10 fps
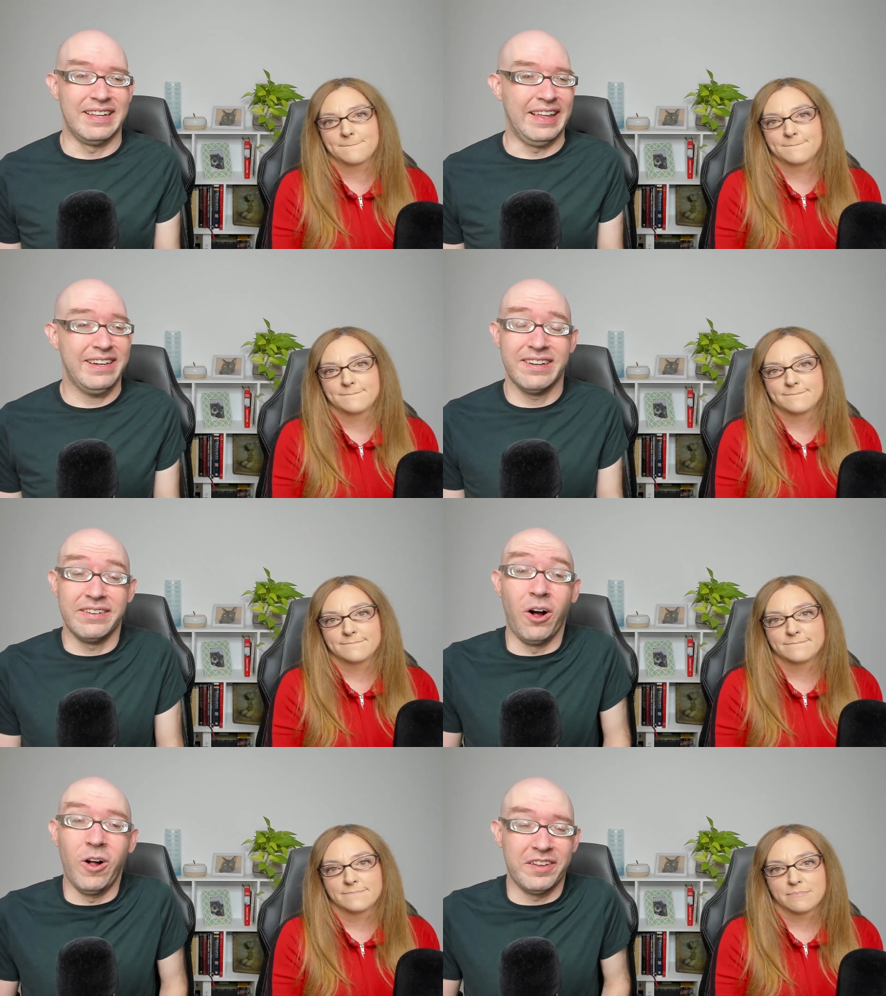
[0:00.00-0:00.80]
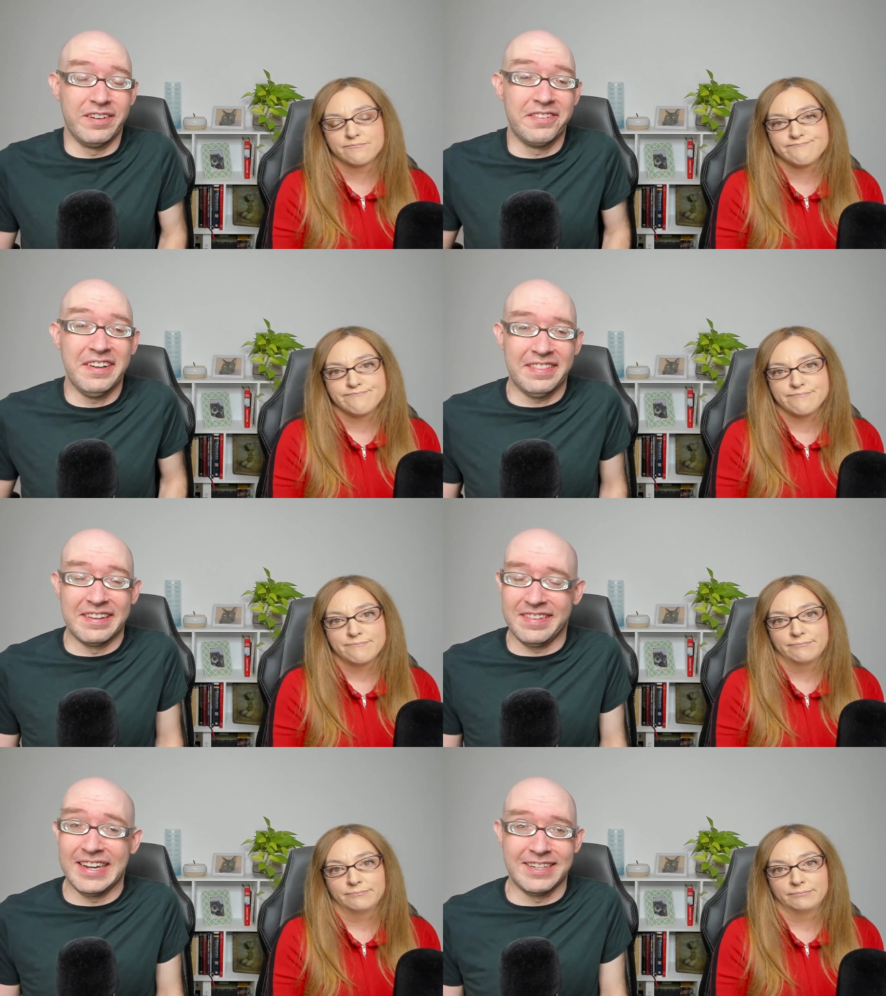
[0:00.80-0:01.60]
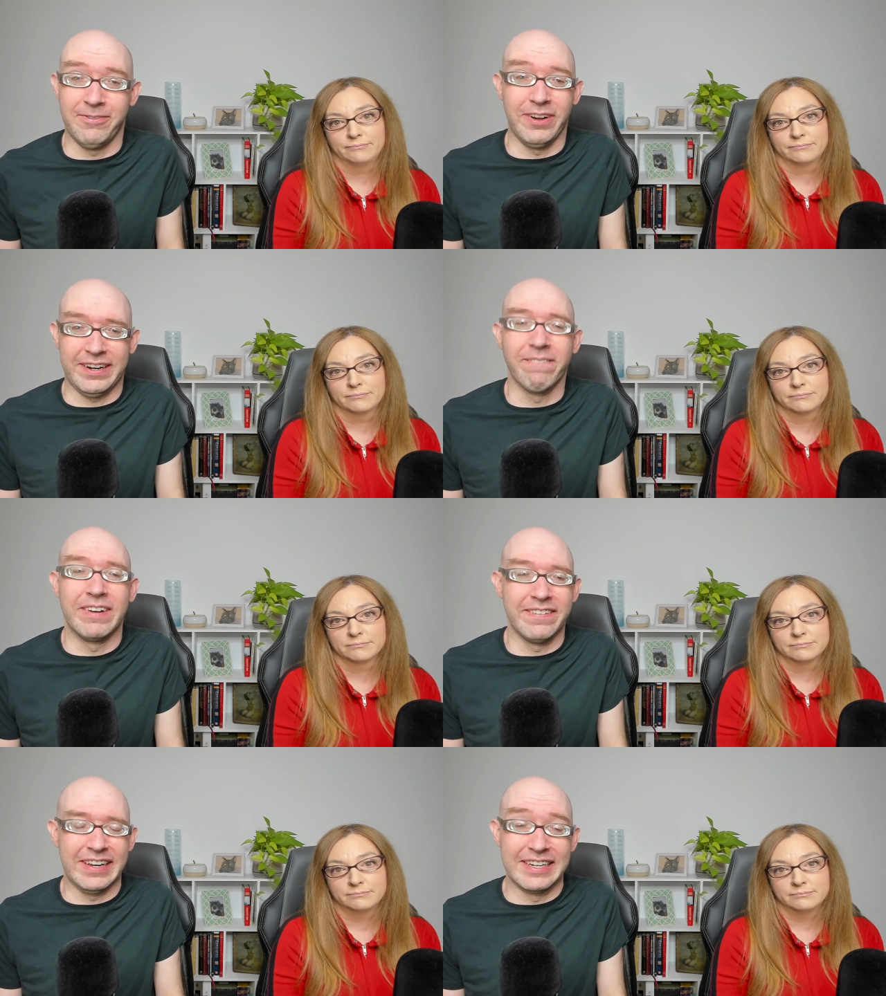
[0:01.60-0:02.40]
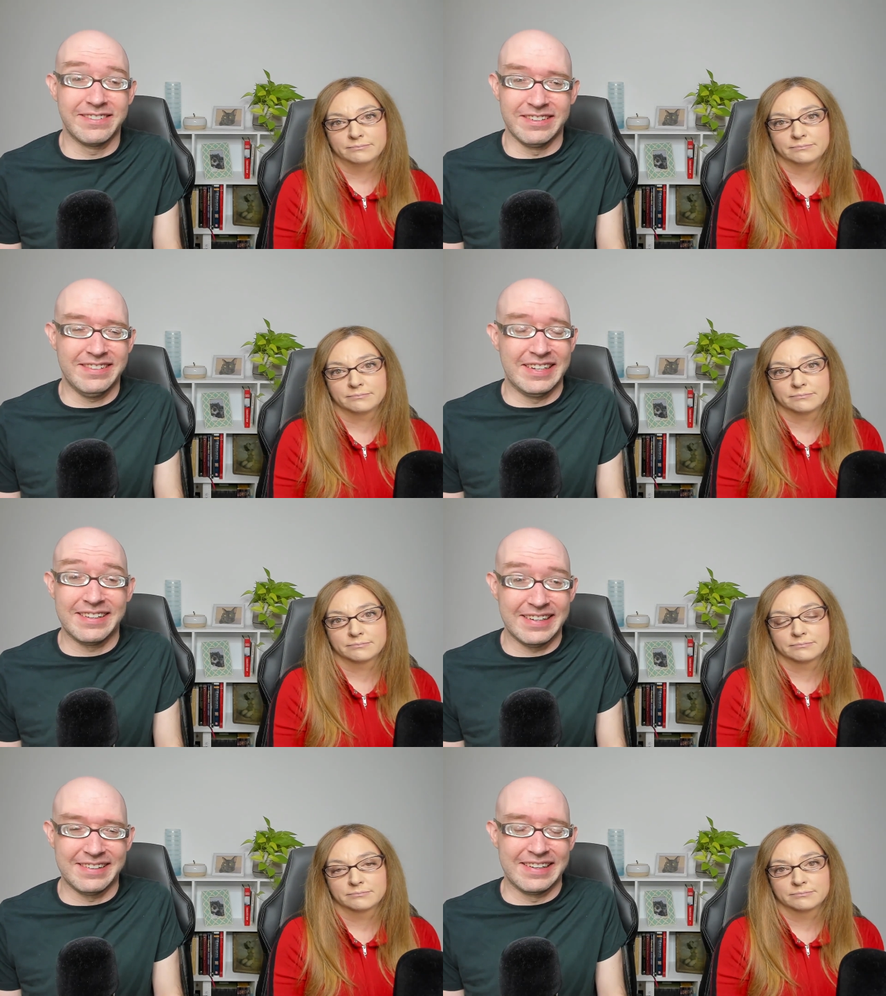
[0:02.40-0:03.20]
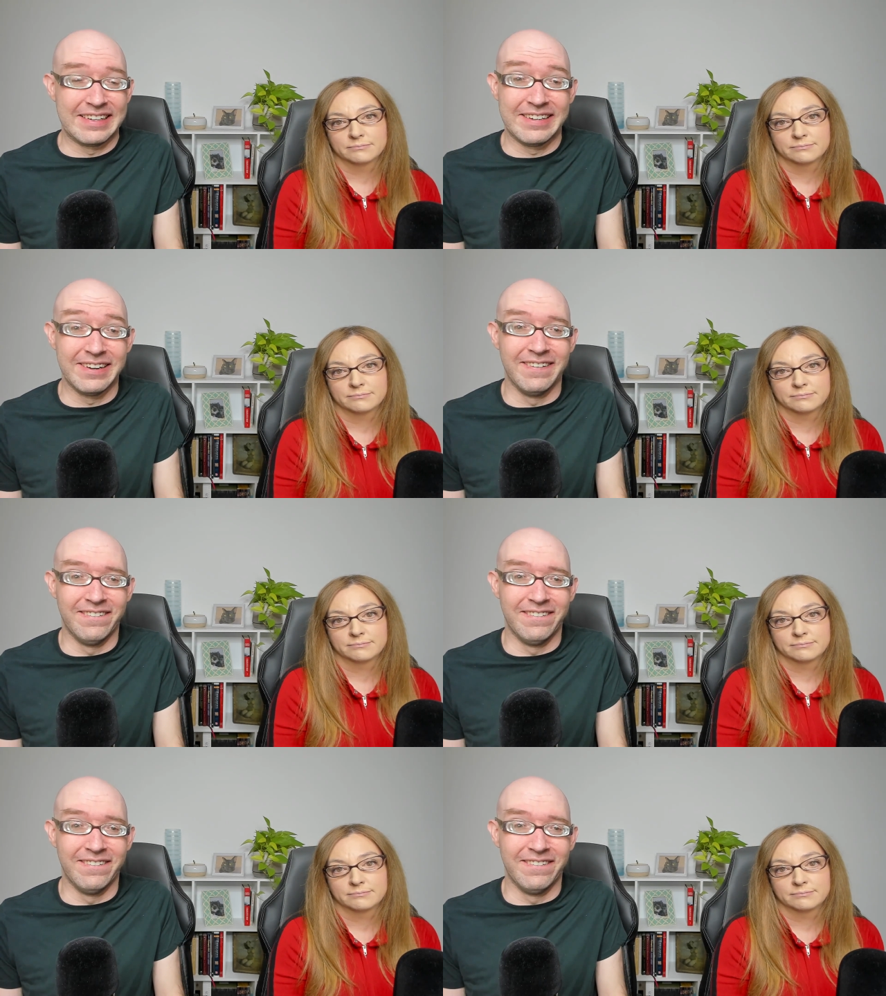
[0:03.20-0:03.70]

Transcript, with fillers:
Speaker 1: that could also set the stage for like a really interesting season two,